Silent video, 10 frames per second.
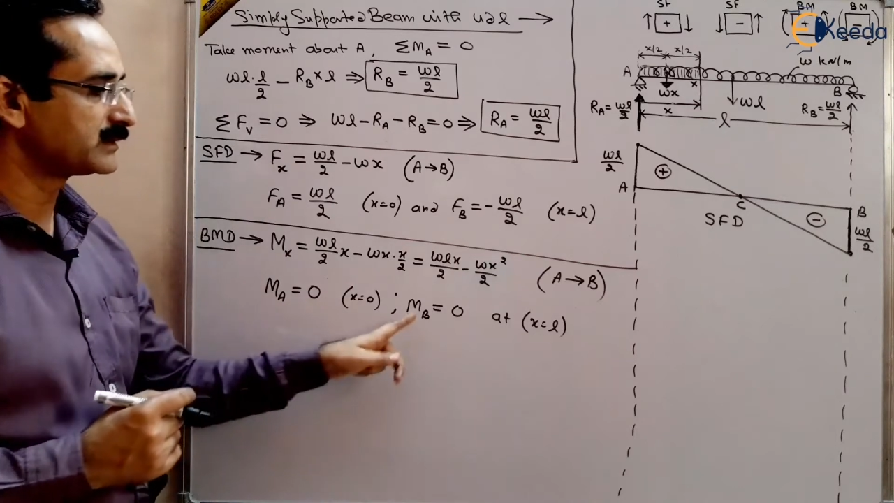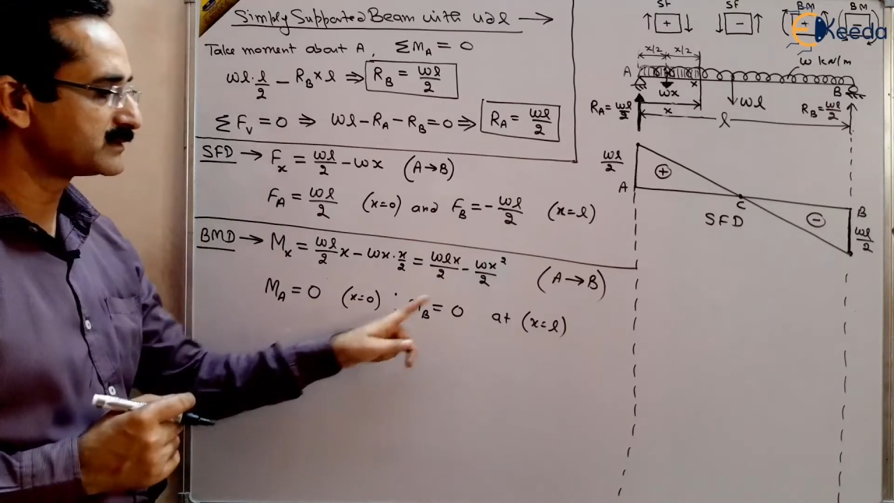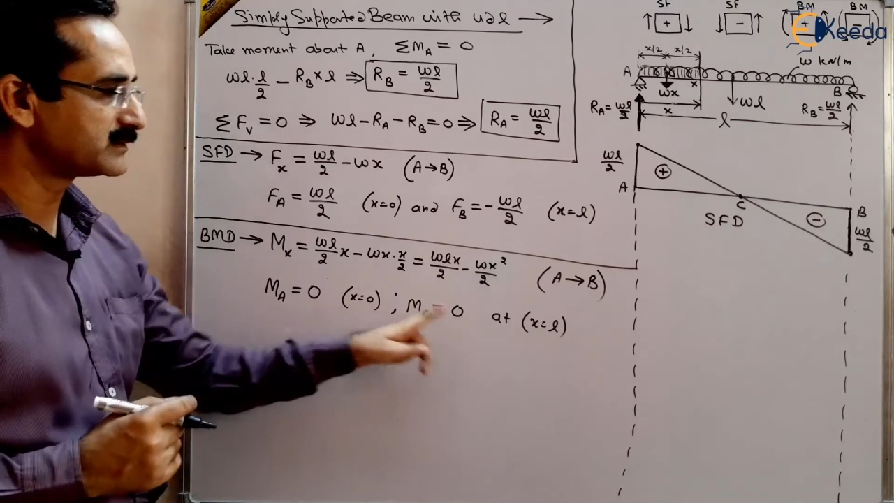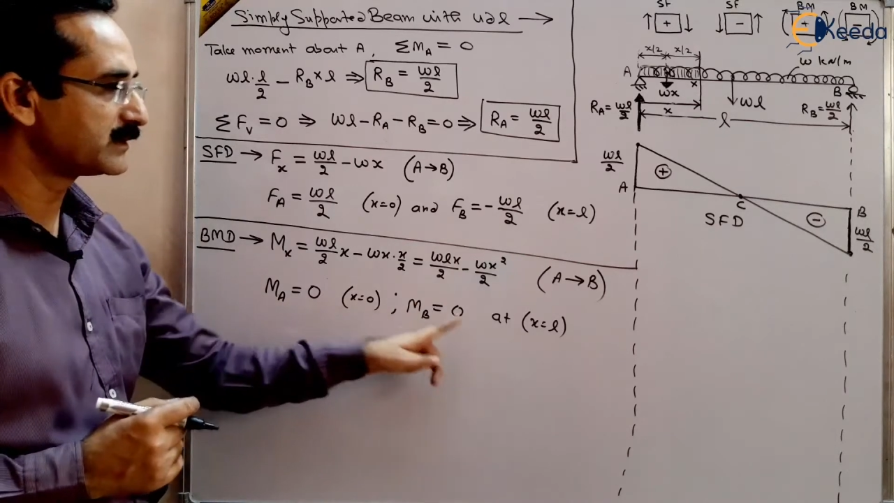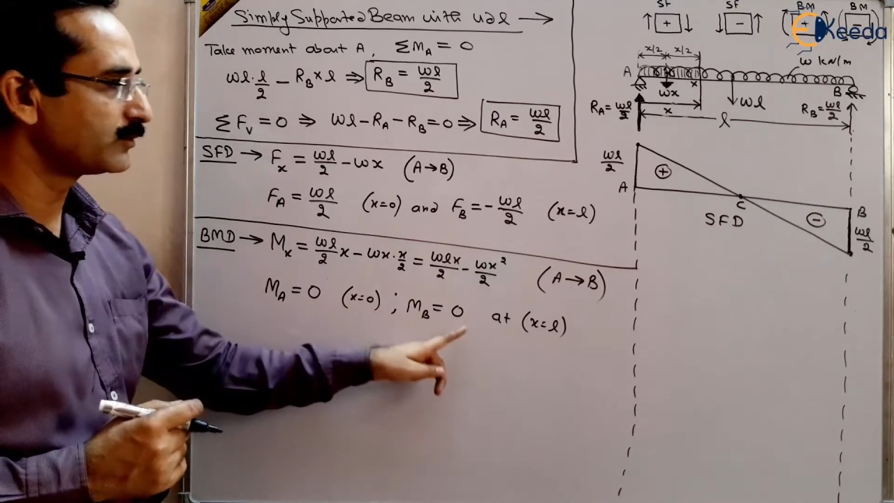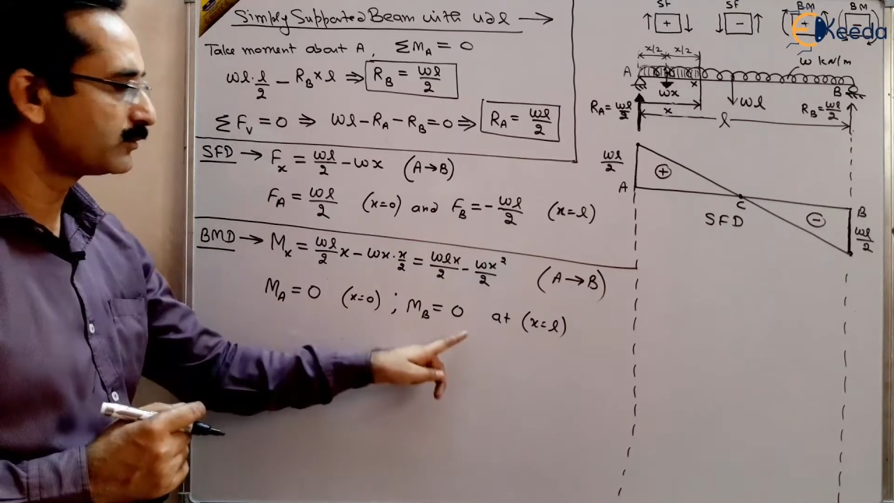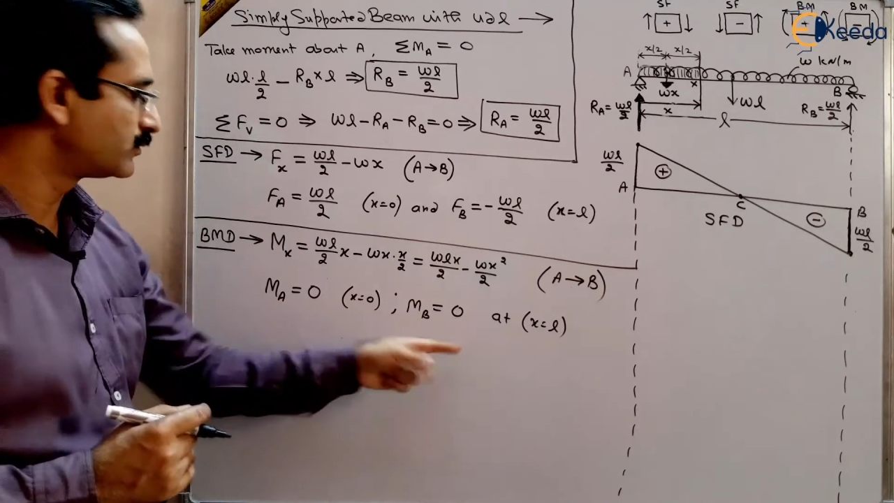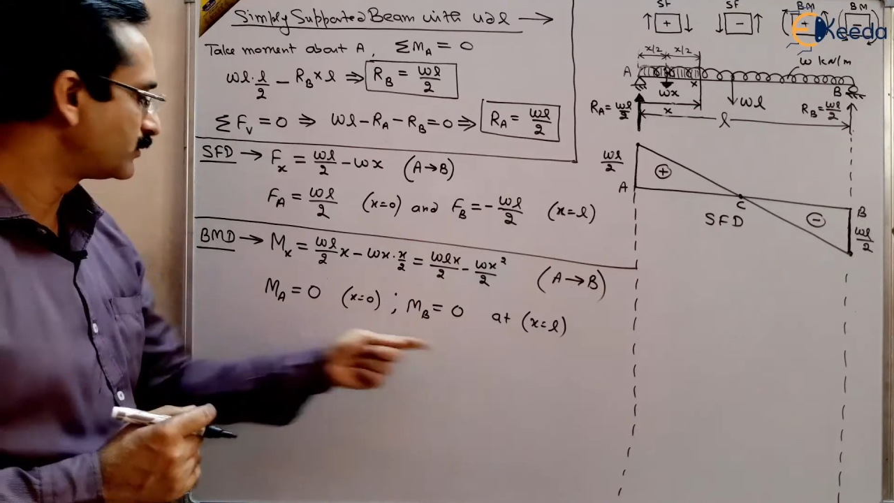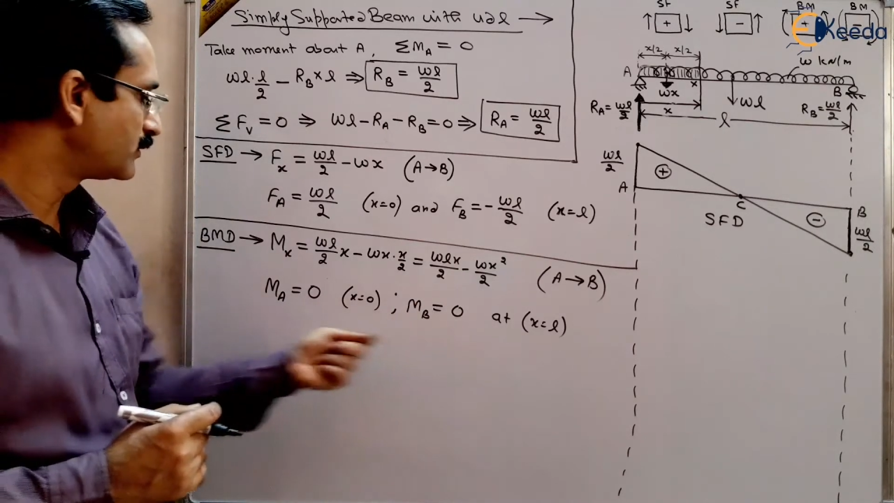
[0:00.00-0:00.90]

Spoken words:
0